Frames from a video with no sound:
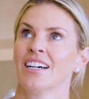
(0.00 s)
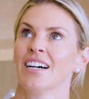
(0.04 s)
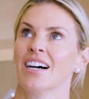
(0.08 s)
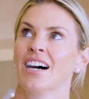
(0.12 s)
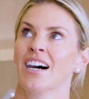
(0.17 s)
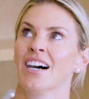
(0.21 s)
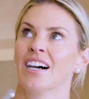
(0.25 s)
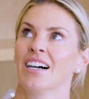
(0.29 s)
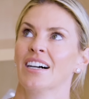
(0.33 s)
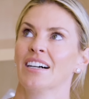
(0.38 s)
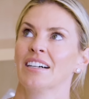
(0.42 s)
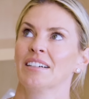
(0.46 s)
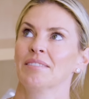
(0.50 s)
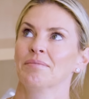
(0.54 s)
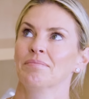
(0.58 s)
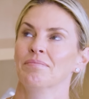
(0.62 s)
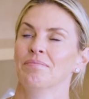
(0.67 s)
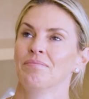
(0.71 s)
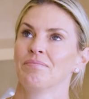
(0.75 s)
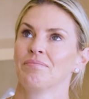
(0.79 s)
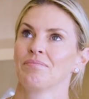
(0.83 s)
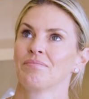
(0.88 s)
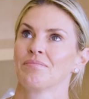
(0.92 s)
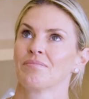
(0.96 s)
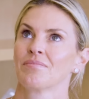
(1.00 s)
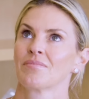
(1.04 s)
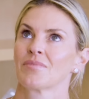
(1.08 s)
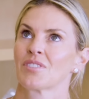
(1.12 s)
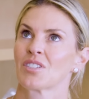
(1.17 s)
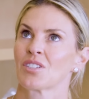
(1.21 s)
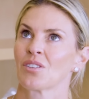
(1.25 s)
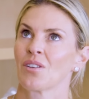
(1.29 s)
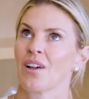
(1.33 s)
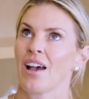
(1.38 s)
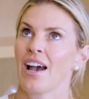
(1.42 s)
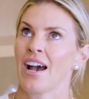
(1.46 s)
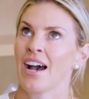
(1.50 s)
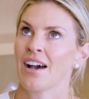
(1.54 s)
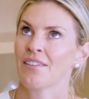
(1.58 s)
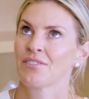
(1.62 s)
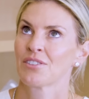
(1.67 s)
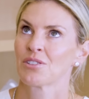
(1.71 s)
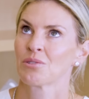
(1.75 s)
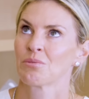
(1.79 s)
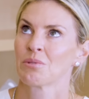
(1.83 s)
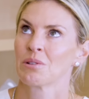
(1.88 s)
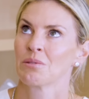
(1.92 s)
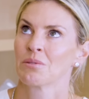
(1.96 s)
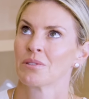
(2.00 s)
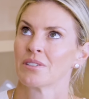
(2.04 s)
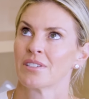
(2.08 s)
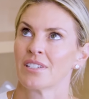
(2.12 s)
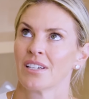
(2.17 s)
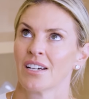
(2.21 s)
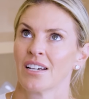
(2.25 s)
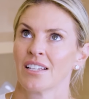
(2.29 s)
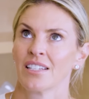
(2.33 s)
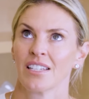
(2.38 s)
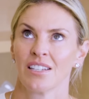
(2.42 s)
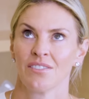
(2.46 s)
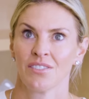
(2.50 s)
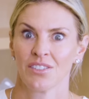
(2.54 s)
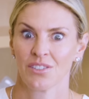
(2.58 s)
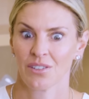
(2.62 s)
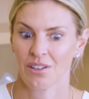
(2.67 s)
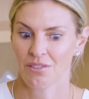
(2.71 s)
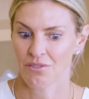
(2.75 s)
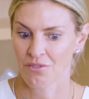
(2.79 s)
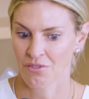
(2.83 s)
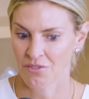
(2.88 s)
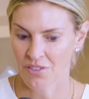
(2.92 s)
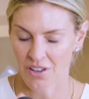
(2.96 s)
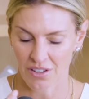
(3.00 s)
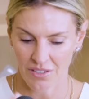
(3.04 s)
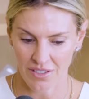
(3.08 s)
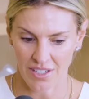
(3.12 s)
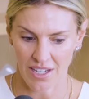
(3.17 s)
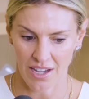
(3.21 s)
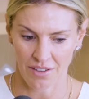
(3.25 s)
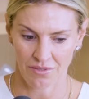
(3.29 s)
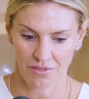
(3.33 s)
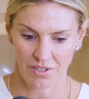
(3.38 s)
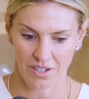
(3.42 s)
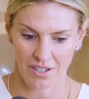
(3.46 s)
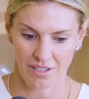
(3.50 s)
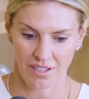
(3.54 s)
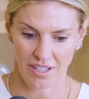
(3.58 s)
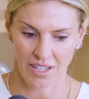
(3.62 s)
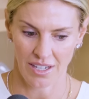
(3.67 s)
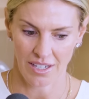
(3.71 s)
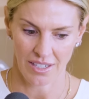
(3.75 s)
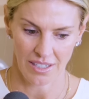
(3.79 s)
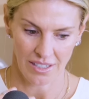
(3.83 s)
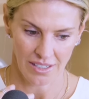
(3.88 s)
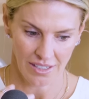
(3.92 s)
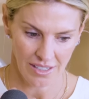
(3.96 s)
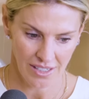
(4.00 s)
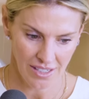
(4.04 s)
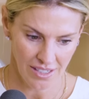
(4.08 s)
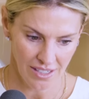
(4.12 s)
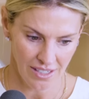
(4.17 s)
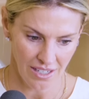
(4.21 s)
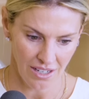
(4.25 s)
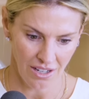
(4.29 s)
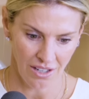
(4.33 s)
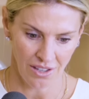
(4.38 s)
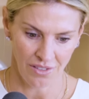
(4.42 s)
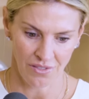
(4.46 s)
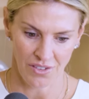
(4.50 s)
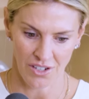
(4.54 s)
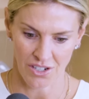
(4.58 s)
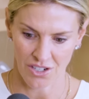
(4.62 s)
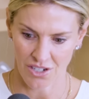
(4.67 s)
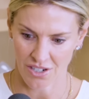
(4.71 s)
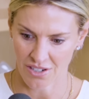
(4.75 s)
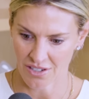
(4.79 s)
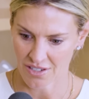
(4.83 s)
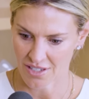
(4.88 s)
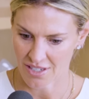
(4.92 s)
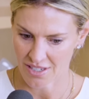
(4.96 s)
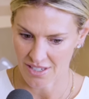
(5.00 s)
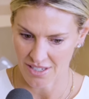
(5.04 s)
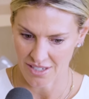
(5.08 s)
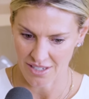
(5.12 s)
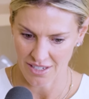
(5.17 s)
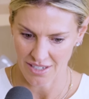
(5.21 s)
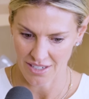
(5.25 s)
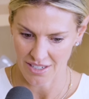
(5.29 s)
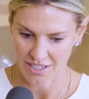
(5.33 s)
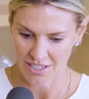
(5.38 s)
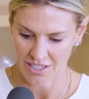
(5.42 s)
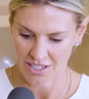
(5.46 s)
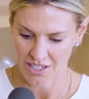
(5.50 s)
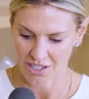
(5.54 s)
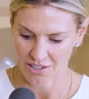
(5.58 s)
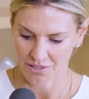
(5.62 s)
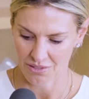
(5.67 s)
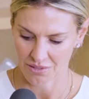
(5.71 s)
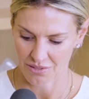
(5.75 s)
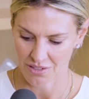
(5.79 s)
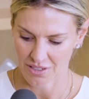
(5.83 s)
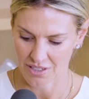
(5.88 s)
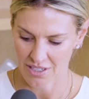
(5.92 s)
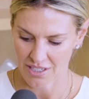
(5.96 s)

Um, so after we were done, even though I felt everything, saw the visions, you know,